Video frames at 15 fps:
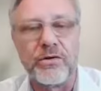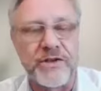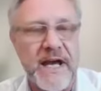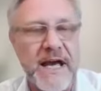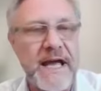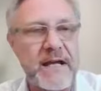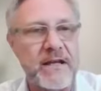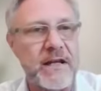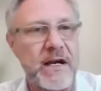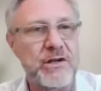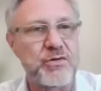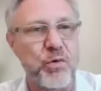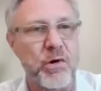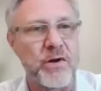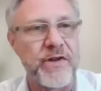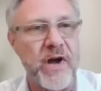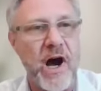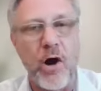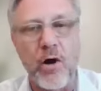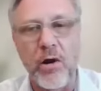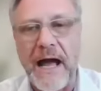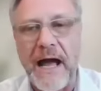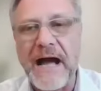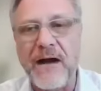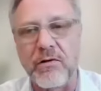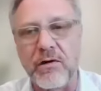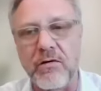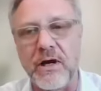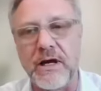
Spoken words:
Well, dang, that's worth the whole hour